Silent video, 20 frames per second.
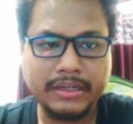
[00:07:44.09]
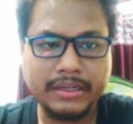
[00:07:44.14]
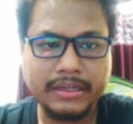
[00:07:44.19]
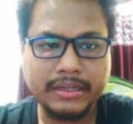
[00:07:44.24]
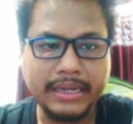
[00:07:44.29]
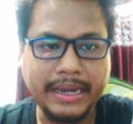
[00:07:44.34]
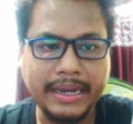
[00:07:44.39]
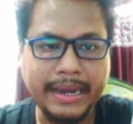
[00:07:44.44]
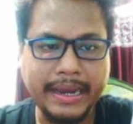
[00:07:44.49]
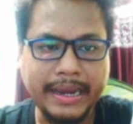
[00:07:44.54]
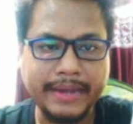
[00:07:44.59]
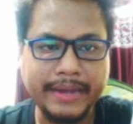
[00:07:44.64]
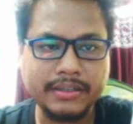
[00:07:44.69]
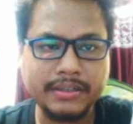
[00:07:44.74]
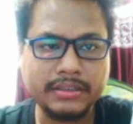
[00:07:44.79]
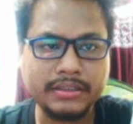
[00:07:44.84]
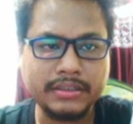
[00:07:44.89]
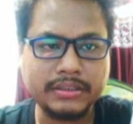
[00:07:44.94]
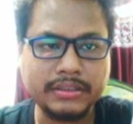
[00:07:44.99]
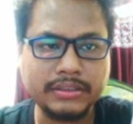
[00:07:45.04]

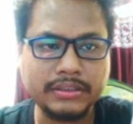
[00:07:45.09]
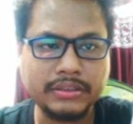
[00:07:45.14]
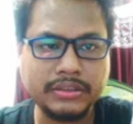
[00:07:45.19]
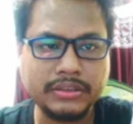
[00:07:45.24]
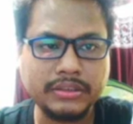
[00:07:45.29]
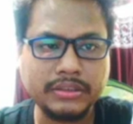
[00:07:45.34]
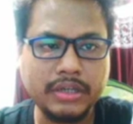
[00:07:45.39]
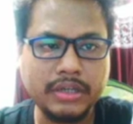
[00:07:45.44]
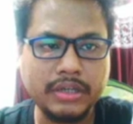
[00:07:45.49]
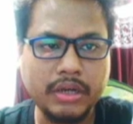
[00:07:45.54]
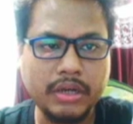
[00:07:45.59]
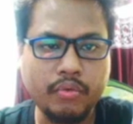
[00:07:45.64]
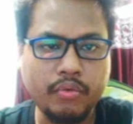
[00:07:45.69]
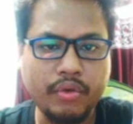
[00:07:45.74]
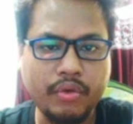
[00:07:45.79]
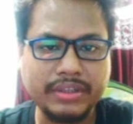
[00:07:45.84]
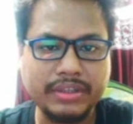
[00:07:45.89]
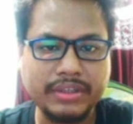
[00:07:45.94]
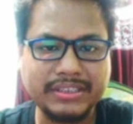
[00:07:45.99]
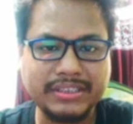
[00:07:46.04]
And
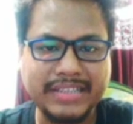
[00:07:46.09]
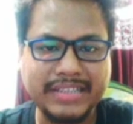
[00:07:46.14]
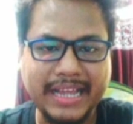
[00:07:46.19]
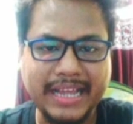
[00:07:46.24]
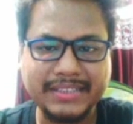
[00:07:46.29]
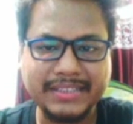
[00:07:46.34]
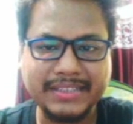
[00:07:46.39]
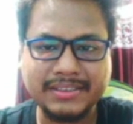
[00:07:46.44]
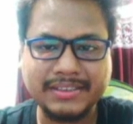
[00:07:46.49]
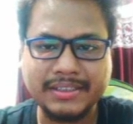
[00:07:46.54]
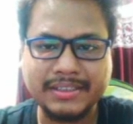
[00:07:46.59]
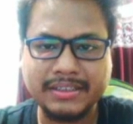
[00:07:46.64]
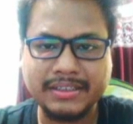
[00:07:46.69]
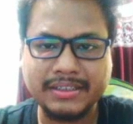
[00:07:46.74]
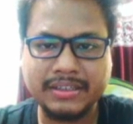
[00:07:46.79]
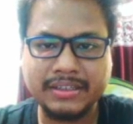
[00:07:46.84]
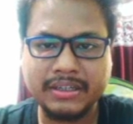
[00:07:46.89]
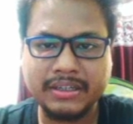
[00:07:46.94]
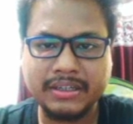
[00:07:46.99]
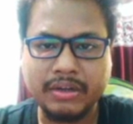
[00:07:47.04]
once that's
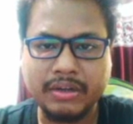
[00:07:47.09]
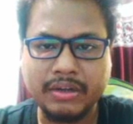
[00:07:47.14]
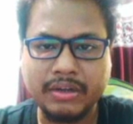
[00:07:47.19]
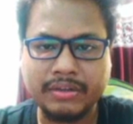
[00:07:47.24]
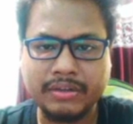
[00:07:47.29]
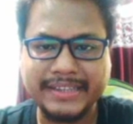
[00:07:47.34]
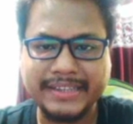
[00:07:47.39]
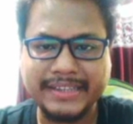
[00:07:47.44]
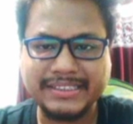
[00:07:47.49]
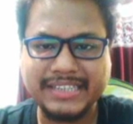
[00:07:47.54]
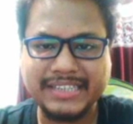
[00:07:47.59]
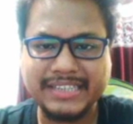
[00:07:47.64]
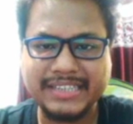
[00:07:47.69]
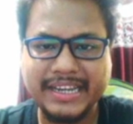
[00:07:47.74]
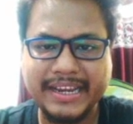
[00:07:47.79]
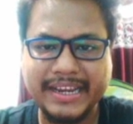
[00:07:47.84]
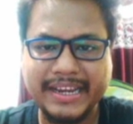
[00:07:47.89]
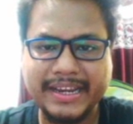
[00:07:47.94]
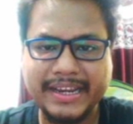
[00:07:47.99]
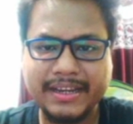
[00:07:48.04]
done, on the next
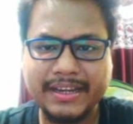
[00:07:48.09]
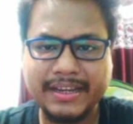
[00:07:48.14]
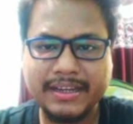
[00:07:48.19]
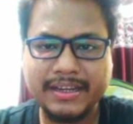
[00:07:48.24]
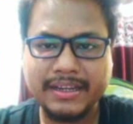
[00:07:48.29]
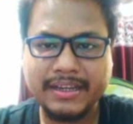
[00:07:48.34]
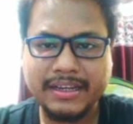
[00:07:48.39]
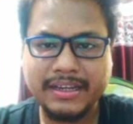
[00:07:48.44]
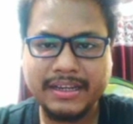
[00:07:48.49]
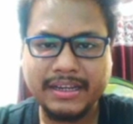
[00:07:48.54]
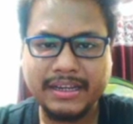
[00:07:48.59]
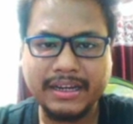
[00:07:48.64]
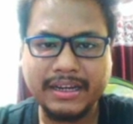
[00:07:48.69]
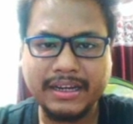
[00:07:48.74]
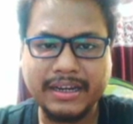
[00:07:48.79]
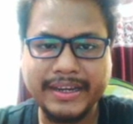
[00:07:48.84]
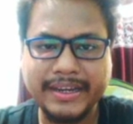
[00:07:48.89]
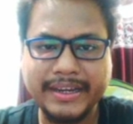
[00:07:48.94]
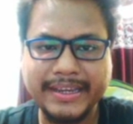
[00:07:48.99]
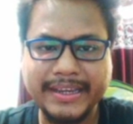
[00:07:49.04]
day,
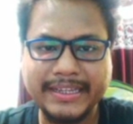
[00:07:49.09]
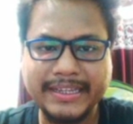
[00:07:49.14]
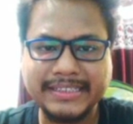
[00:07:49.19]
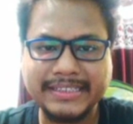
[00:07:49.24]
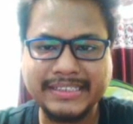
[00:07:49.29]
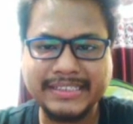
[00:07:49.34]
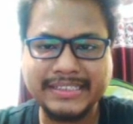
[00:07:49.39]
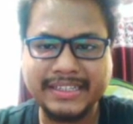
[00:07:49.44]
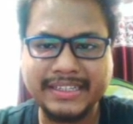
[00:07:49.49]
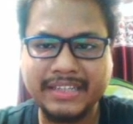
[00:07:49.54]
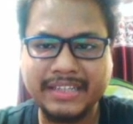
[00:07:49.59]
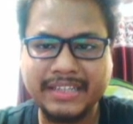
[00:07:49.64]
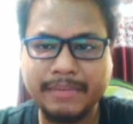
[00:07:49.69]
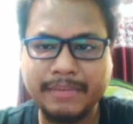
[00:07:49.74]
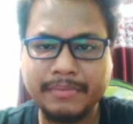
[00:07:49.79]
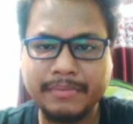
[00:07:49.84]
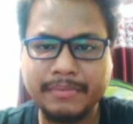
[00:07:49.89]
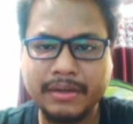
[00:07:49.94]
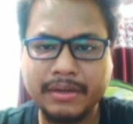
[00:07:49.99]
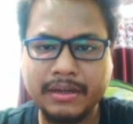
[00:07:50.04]
I send
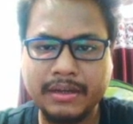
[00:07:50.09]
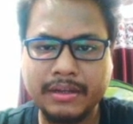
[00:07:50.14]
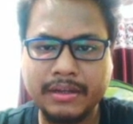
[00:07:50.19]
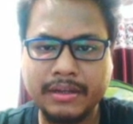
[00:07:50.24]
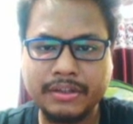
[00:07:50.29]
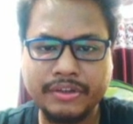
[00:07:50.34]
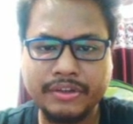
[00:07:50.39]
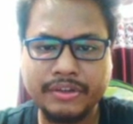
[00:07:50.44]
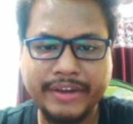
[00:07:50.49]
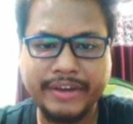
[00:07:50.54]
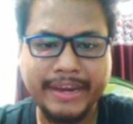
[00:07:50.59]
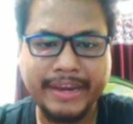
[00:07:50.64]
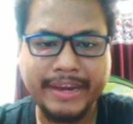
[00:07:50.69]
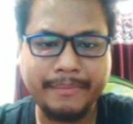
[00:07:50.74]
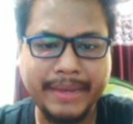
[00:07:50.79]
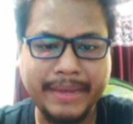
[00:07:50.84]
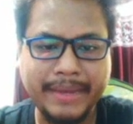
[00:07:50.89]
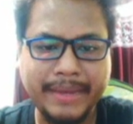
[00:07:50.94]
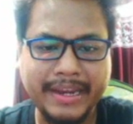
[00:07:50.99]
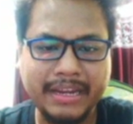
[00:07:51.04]
them another
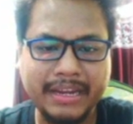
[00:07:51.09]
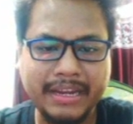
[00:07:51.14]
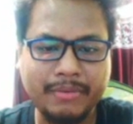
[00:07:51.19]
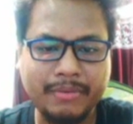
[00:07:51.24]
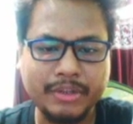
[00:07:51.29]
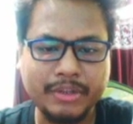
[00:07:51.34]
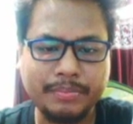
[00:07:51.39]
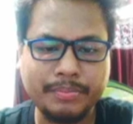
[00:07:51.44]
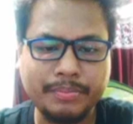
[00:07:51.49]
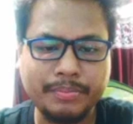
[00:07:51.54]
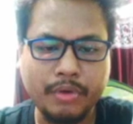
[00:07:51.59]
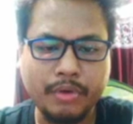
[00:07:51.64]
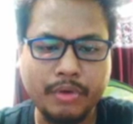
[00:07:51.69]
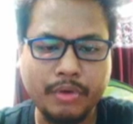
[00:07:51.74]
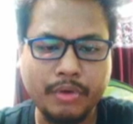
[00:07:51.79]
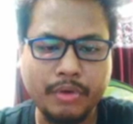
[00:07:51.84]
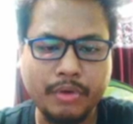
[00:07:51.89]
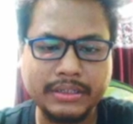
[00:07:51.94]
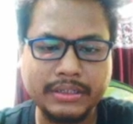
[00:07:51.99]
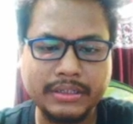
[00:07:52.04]
email about the
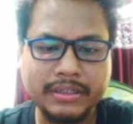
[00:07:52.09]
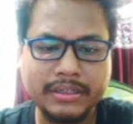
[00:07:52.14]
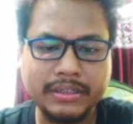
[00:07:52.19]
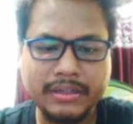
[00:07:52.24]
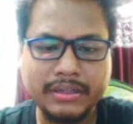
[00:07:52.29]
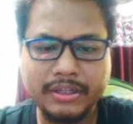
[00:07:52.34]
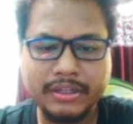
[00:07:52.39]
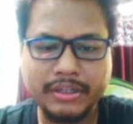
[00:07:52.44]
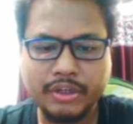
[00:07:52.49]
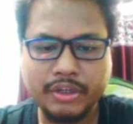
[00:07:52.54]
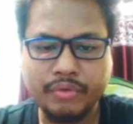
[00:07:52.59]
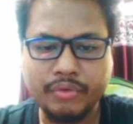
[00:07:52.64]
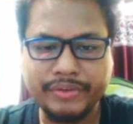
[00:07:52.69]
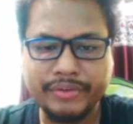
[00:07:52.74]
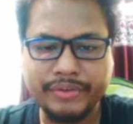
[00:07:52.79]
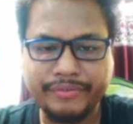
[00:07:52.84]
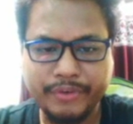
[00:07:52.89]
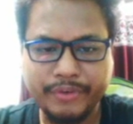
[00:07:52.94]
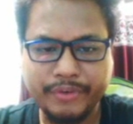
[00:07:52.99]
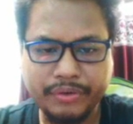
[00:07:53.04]
product, with
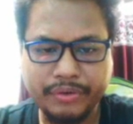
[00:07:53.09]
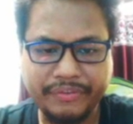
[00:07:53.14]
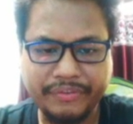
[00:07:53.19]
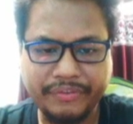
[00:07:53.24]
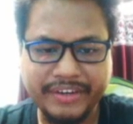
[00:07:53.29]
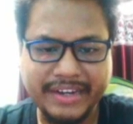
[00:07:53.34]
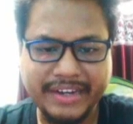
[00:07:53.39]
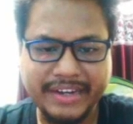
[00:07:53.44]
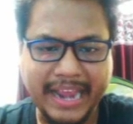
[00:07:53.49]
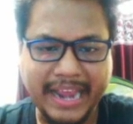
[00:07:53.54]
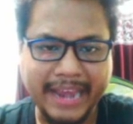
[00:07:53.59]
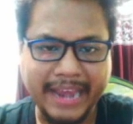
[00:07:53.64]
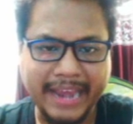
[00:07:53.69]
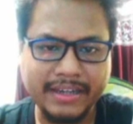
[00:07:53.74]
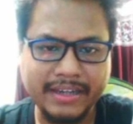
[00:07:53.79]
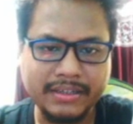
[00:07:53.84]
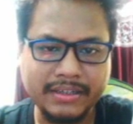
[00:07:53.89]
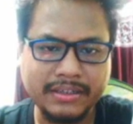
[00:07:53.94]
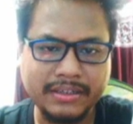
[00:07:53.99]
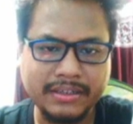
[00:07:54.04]
few different
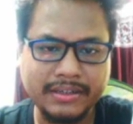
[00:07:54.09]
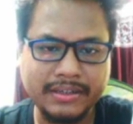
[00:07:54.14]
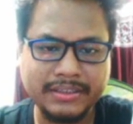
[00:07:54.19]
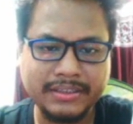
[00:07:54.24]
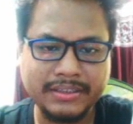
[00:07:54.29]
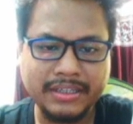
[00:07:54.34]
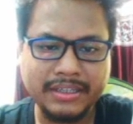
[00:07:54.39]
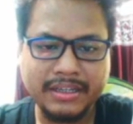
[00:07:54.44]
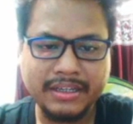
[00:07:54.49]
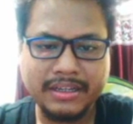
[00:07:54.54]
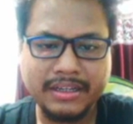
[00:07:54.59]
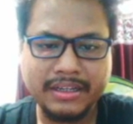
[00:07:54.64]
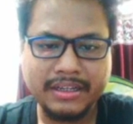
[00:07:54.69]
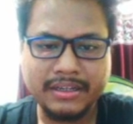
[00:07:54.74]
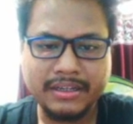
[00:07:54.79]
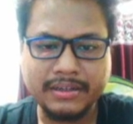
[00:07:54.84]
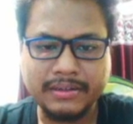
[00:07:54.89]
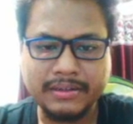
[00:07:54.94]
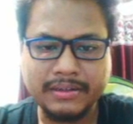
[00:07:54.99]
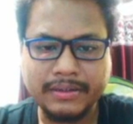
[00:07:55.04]
angles,
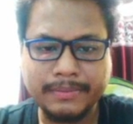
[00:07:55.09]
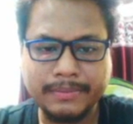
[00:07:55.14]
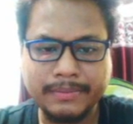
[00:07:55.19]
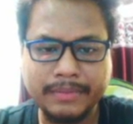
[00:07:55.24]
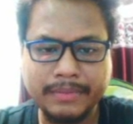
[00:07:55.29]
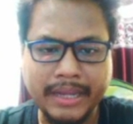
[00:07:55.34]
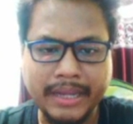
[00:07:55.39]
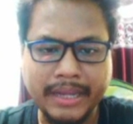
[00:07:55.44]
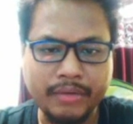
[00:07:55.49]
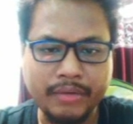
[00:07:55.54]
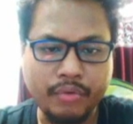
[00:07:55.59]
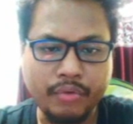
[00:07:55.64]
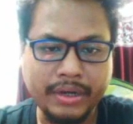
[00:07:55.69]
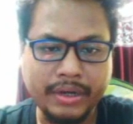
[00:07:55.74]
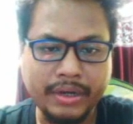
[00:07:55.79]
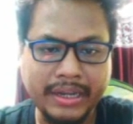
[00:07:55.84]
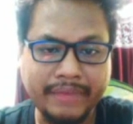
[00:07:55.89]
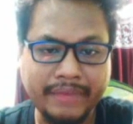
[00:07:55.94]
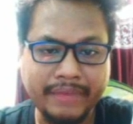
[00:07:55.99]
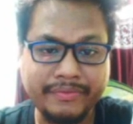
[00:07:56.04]
like what
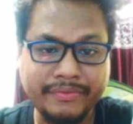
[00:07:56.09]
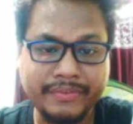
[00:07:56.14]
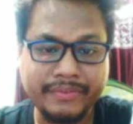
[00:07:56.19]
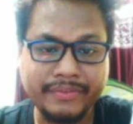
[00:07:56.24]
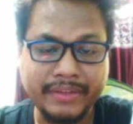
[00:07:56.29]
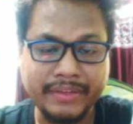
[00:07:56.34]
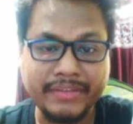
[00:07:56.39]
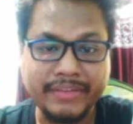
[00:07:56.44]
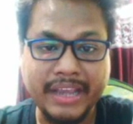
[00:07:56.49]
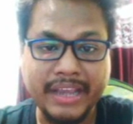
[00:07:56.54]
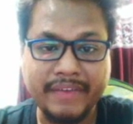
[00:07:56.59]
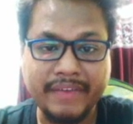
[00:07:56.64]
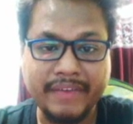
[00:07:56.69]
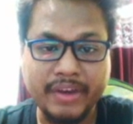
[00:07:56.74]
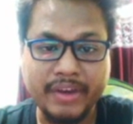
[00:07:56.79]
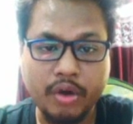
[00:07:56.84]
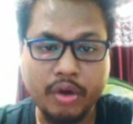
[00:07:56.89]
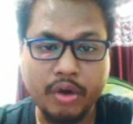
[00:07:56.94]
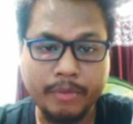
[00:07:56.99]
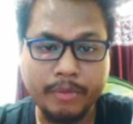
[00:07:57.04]
if they have a
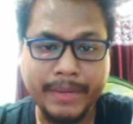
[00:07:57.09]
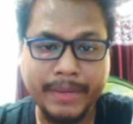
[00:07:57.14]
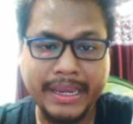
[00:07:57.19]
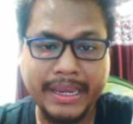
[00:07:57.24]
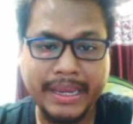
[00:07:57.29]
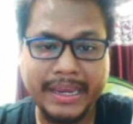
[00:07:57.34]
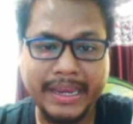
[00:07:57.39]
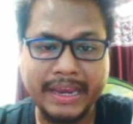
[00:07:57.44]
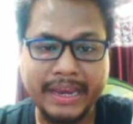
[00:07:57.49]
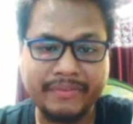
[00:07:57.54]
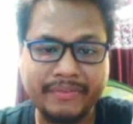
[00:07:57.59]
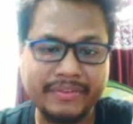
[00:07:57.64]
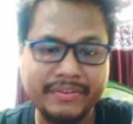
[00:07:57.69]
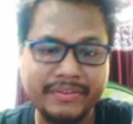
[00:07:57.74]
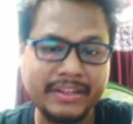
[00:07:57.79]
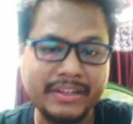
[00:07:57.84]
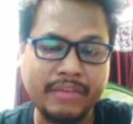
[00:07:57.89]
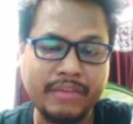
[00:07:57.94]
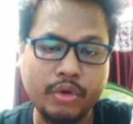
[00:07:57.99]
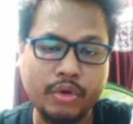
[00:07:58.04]
hobby, if
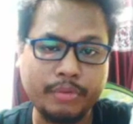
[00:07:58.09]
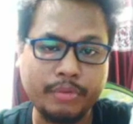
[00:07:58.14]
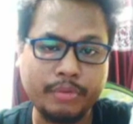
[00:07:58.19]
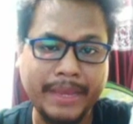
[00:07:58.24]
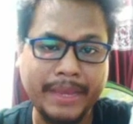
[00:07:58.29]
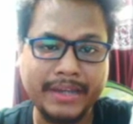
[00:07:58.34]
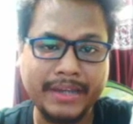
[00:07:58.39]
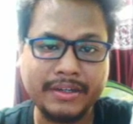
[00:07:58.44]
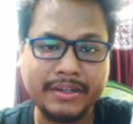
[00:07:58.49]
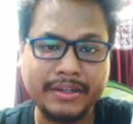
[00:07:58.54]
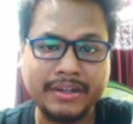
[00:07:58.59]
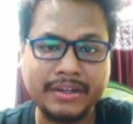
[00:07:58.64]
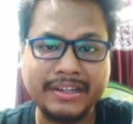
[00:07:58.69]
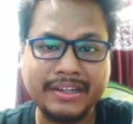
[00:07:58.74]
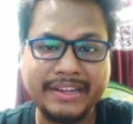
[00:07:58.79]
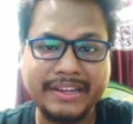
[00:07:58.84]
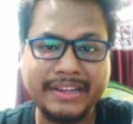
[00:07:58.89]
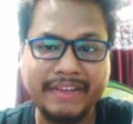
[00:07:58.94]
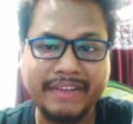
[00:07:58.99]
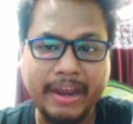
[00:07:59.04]
they want to turn
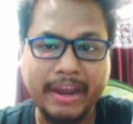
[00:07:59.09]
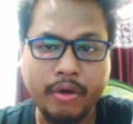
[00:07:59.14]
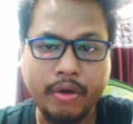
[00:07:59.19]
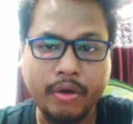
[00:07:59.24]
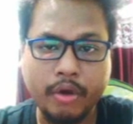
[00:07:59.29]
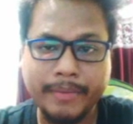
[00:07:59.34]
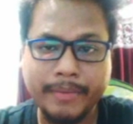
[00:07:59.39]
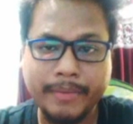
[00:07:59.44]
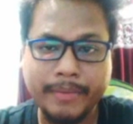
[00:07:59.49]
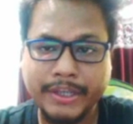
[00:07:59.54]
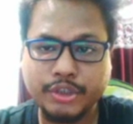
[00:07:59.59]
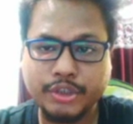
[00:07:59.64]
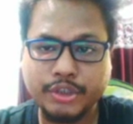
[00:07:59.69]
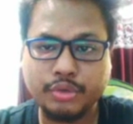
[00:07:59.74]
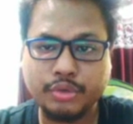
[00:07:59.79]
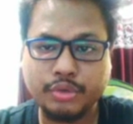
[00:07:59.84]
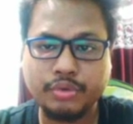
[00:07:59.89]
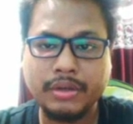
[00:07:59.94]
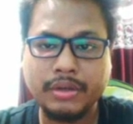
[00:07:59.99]
their hobby into